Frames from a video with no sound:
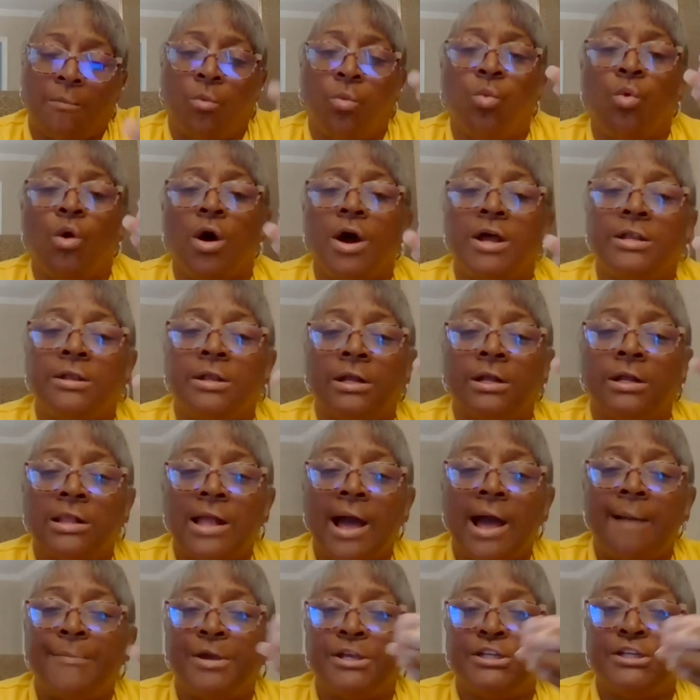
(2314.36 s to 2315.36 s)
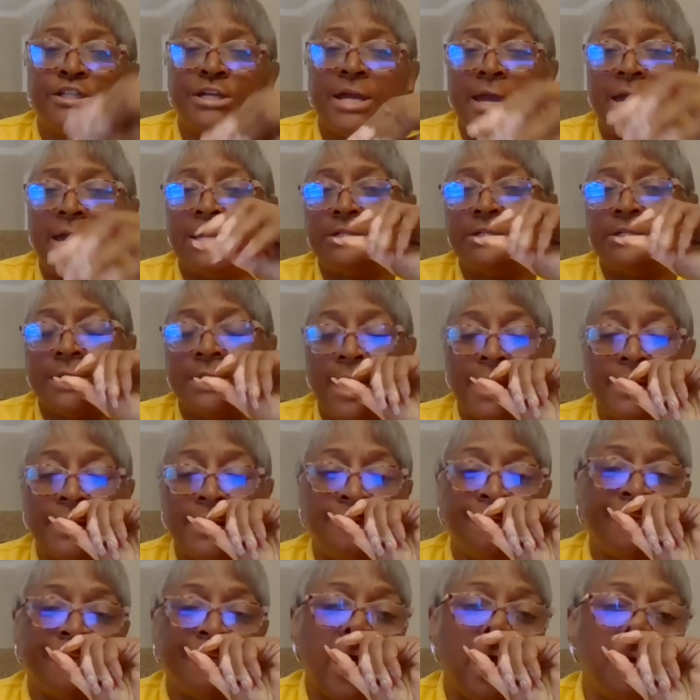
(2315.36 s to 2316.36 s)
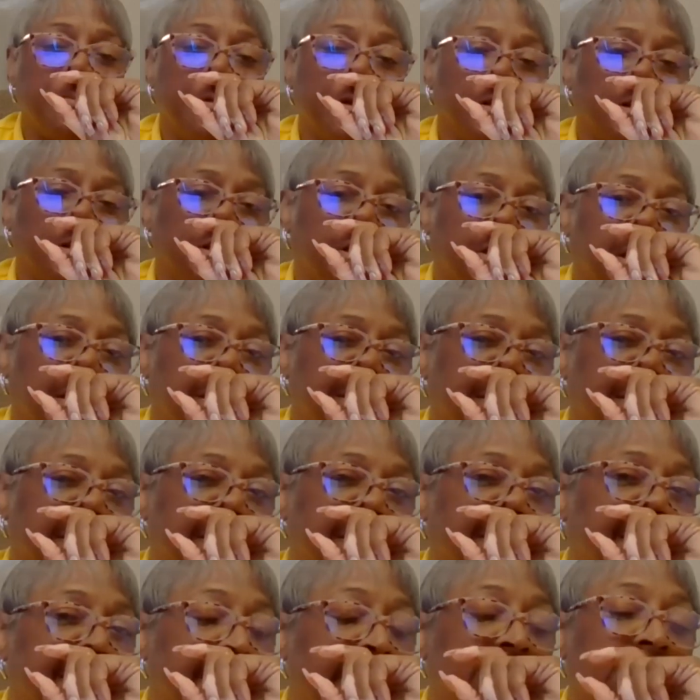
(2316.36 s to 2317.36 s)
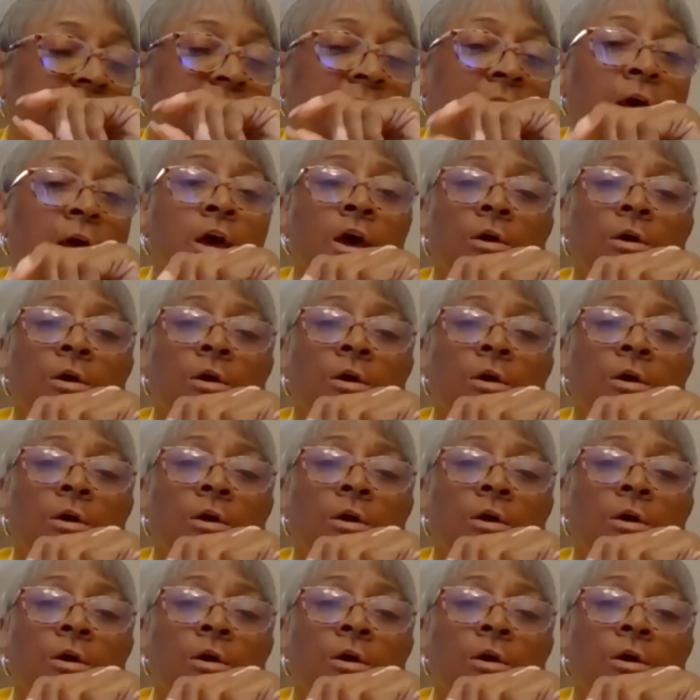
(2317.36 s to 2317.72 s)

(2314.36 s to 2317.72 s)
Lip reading: what climate change and environmental justice is.